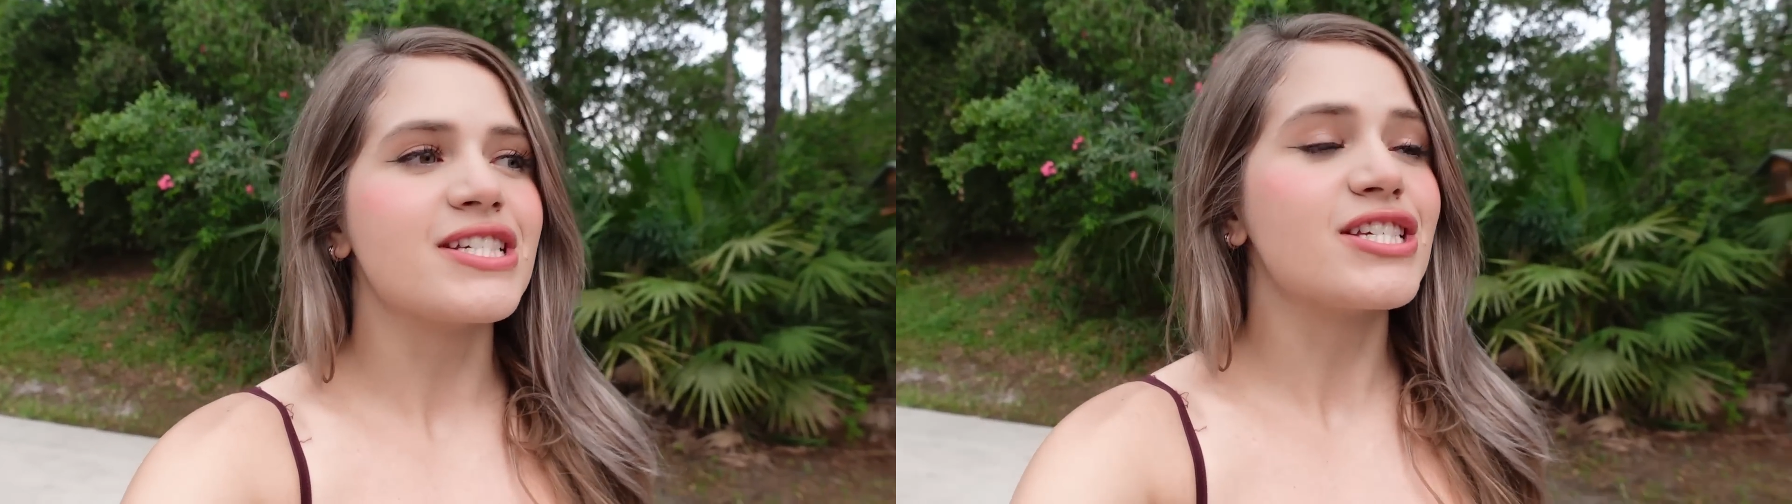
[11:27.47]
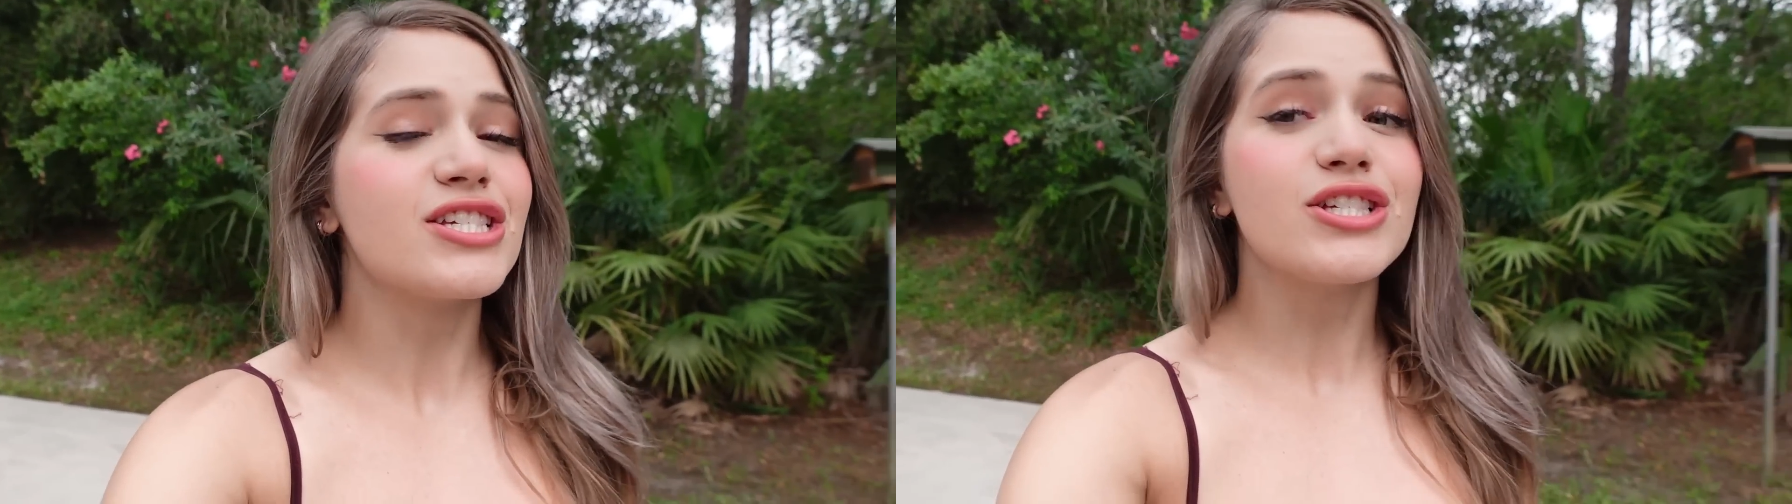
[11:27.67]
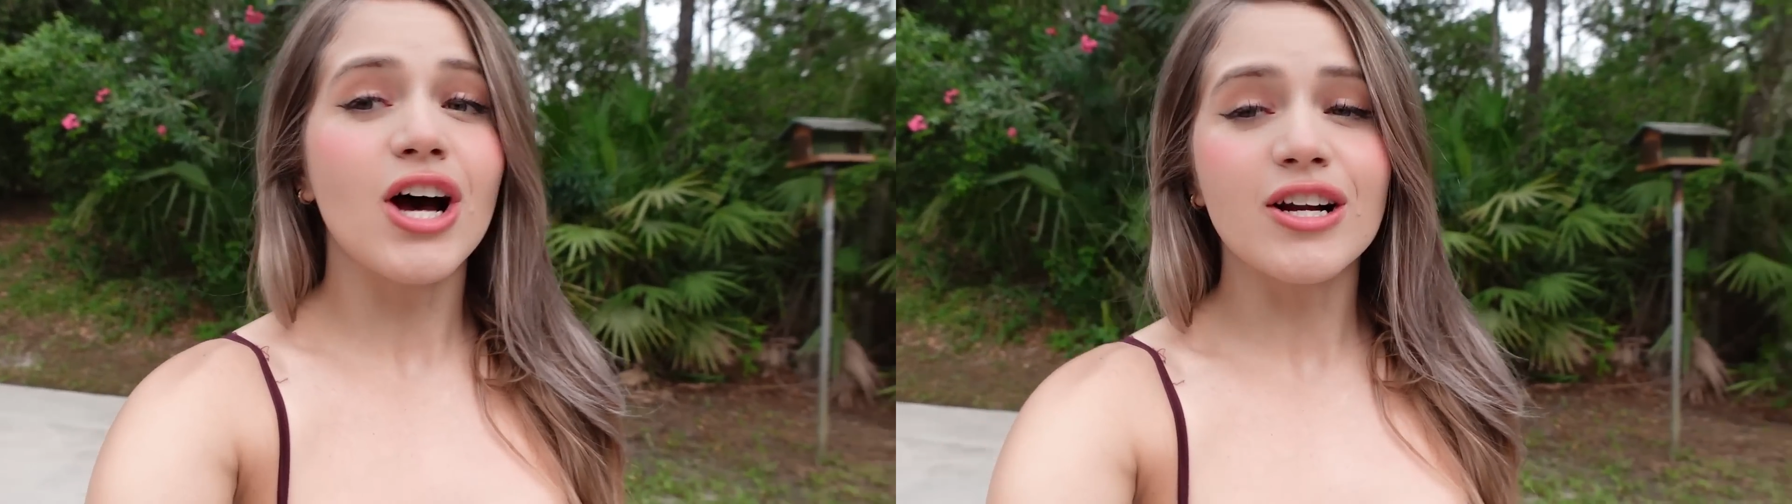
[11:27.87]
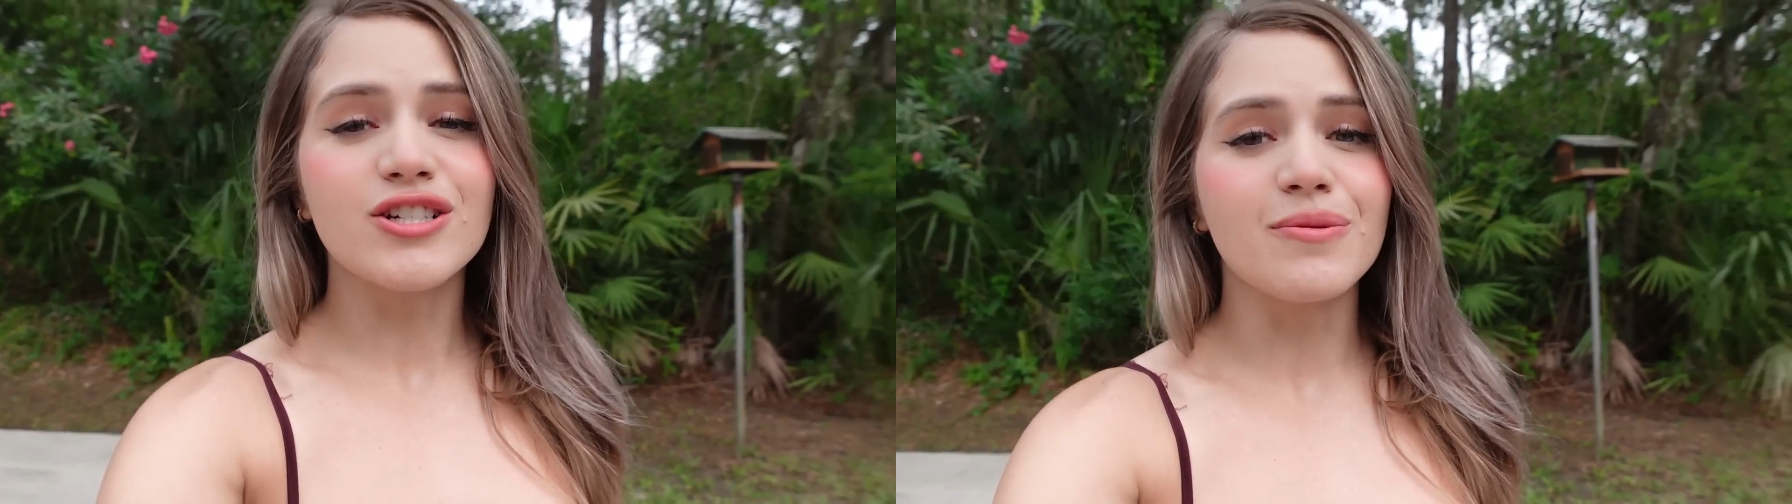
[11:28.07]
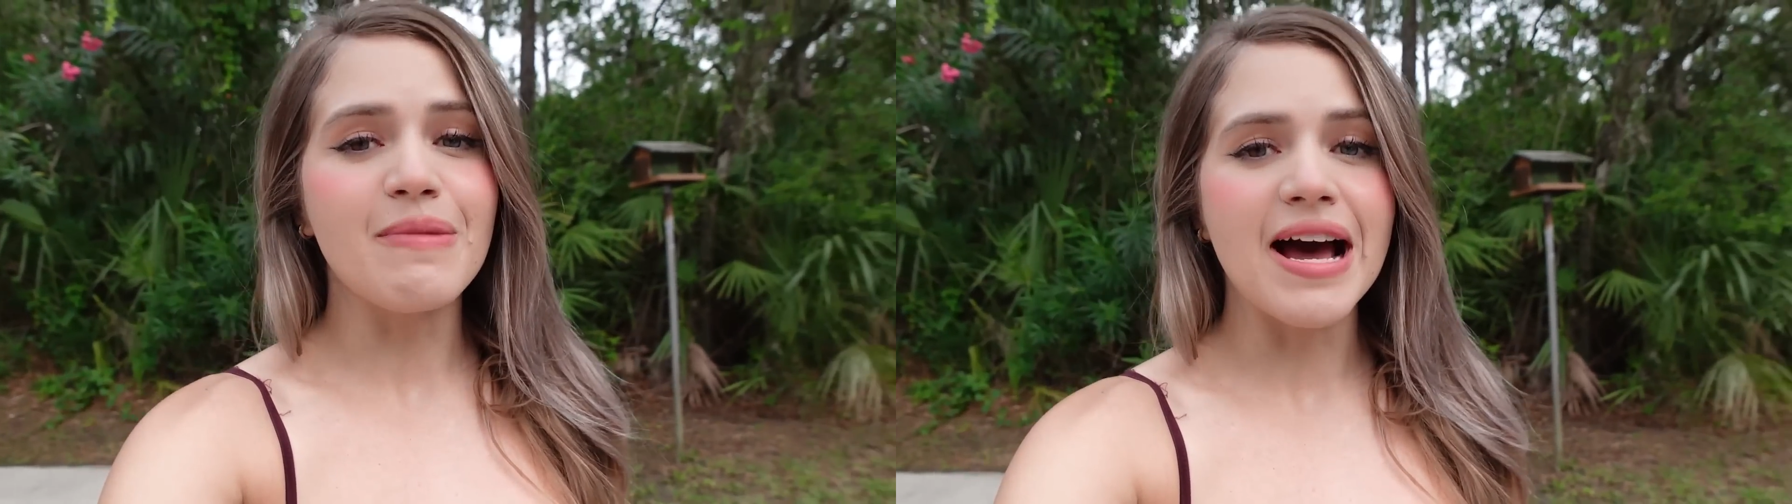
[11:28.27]

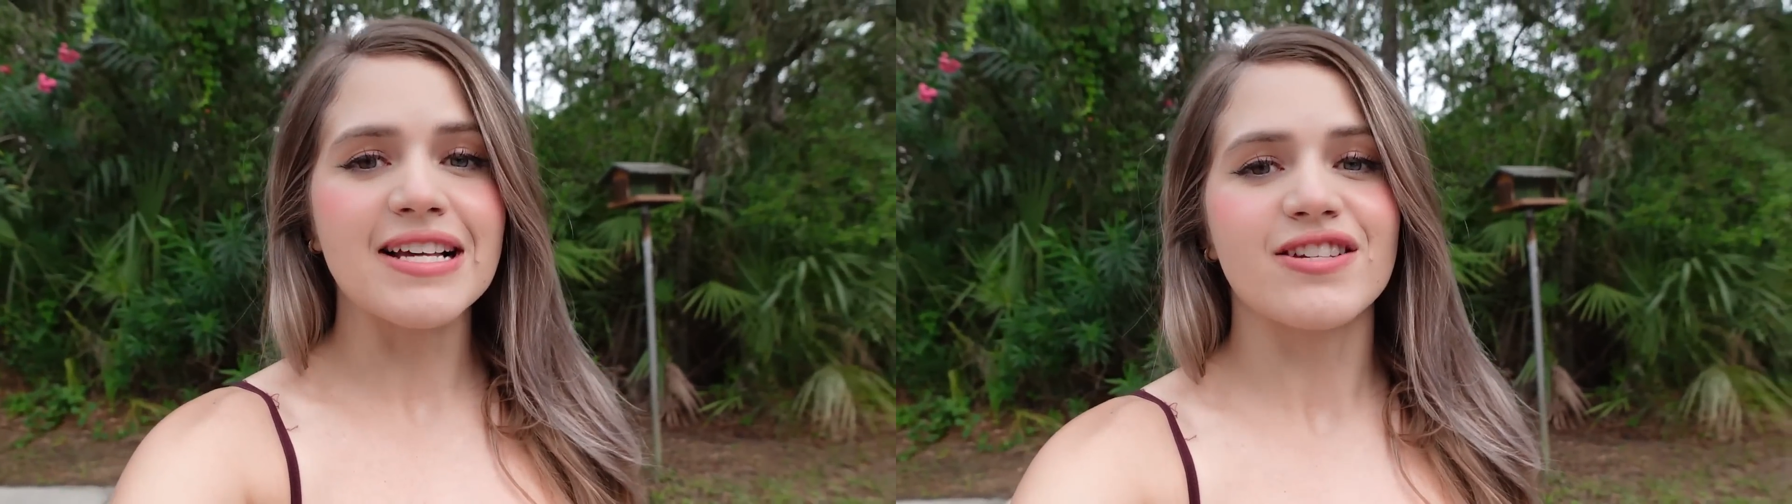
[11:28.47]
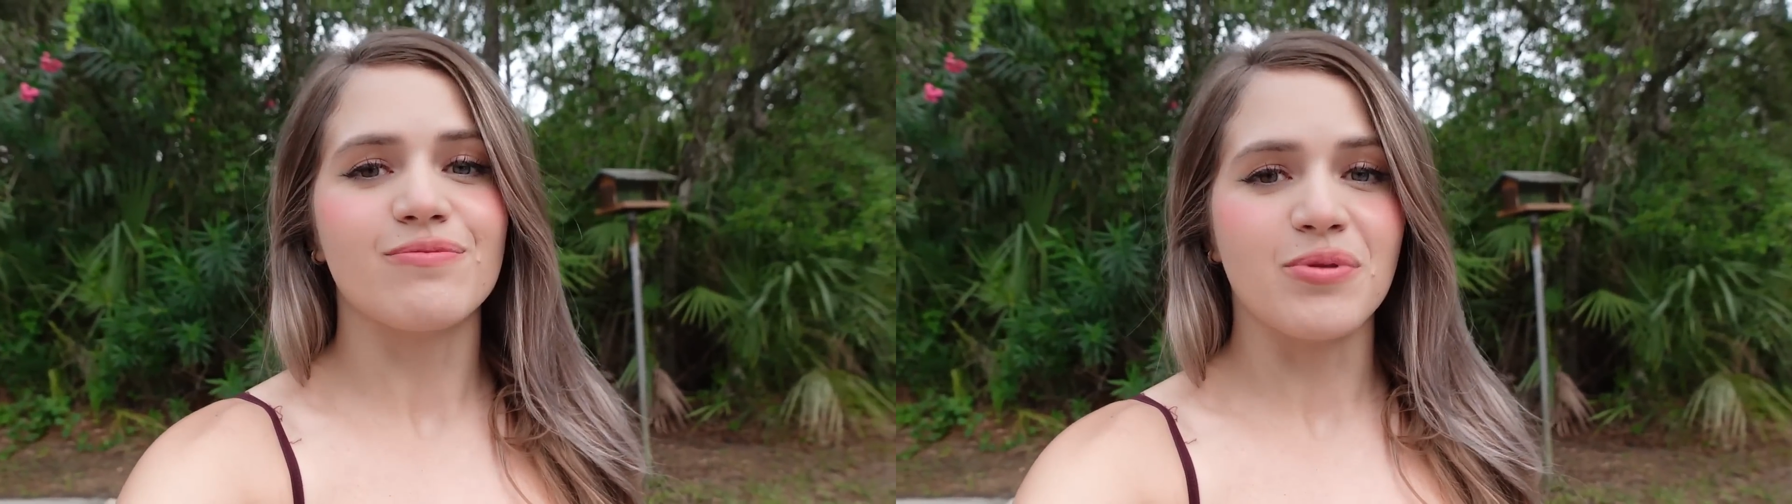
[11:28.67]
such a massive